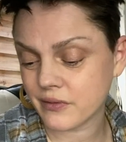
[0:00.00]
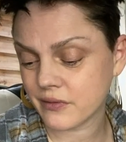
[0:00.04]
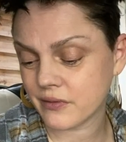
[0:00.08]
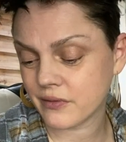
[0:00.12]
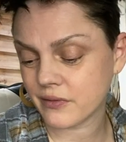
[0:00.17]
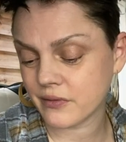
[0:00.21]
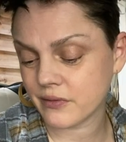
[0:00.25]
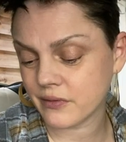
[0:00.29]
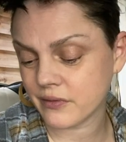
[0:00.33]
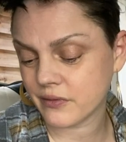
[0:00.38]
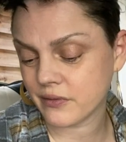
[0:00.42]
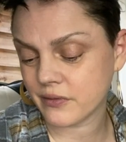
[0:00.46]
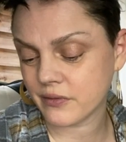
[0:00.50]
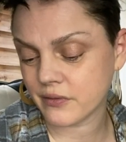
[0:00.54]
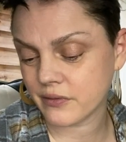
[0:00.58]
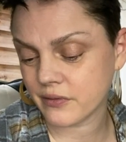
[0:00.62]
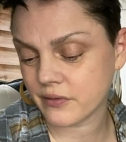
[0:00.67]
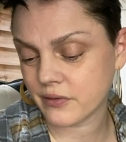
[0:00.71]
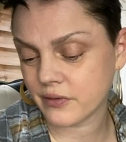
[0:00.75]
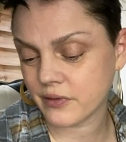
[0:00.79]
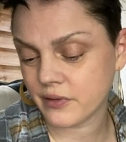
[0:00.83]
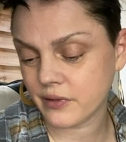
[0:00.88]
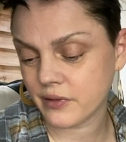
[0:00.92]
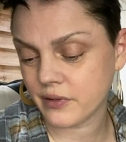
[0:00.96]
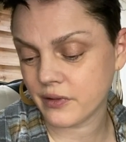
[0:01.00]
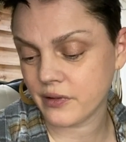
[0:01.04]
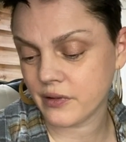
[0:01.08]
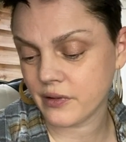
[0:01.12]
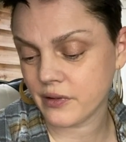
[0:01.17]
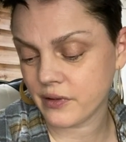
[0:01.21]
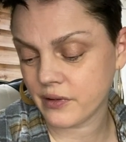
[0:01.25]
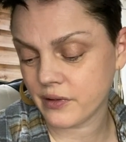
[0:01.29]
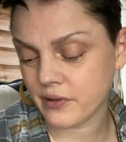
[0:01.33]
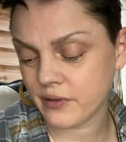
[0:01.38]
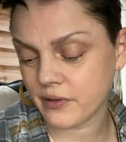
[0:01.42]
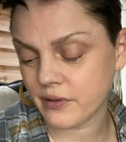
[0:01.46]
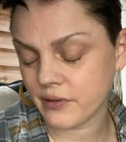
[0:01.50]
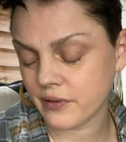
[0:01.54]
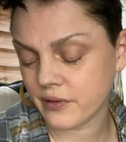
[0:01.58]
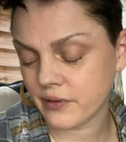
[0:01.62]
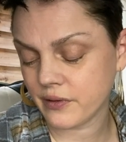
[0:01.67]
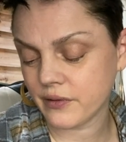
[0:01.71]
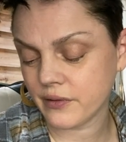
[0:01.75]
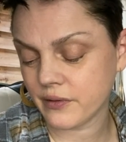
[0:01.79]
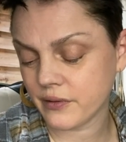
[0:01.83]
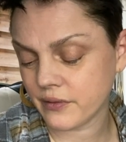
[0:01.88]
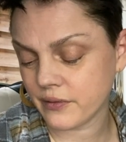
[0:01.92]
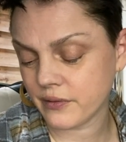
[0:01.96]

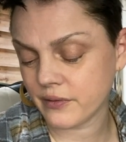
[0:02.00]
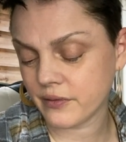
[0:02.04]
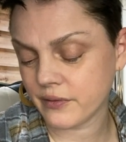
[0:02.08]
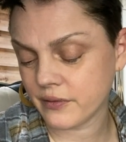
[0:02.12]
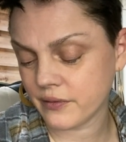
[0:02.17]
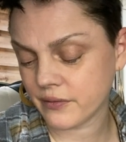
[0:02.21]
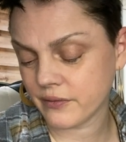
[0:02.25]
(no one is talking)